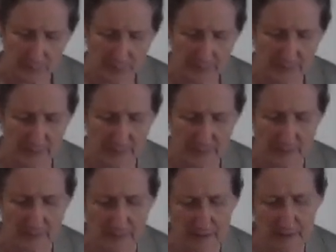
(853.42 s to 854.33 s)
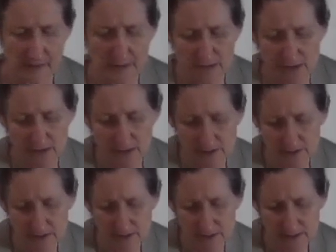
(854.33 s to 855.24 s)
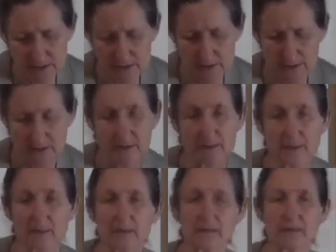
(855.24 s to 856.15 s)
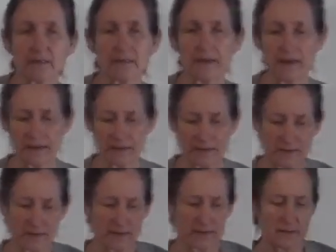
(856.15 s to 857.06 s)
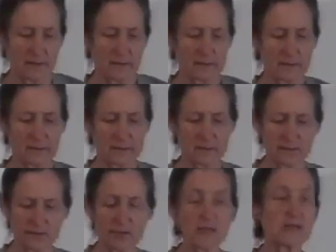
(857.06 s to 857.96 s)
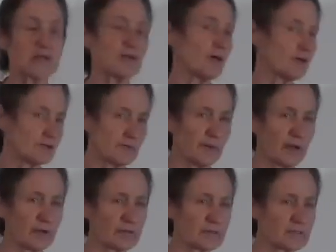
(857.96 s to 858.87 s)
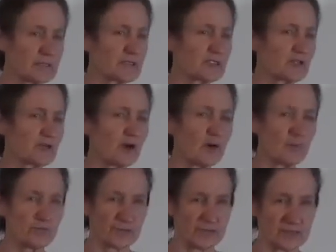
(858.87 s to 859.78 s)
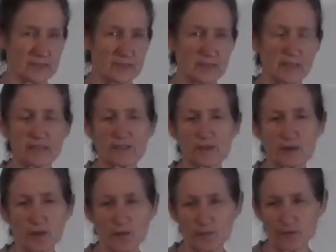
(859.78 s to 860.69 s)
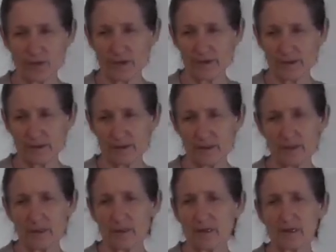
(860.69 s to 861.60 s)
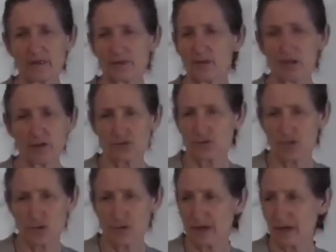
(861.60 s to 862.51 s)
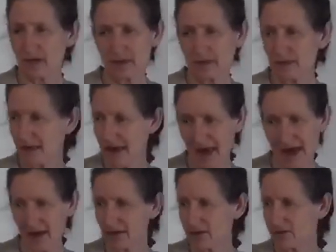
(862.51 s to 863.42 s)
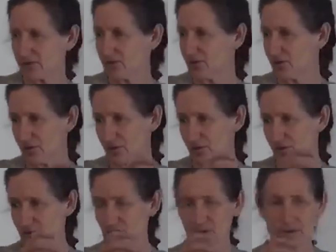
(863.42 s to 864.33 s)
But the key is consistency. Now, this is really not a poultice, it's a compress. And as a compress, it's not drawing anything out of you.